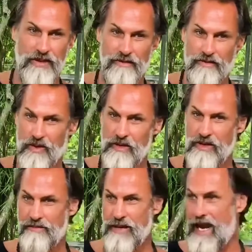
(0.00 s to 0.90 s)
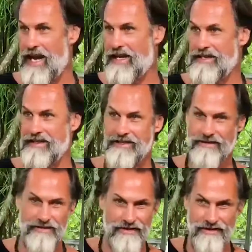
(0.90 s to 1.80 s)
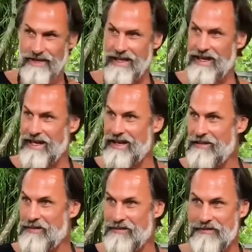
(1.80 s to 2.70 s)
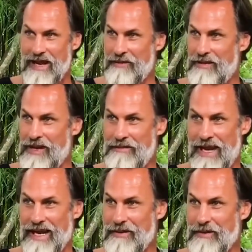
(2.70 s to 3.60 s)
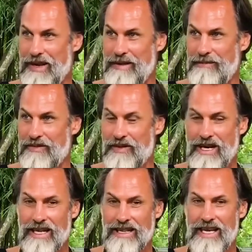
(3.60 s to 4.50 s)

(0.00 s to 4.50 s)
you broke your back, way back when, before Honolulu,